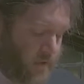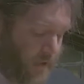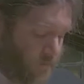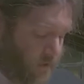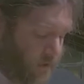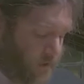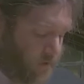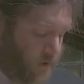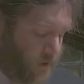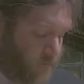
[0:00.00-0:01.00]
that would need to
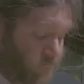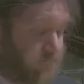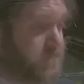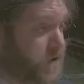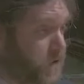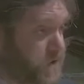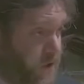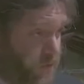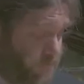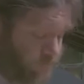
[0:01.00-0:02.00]
be close to home.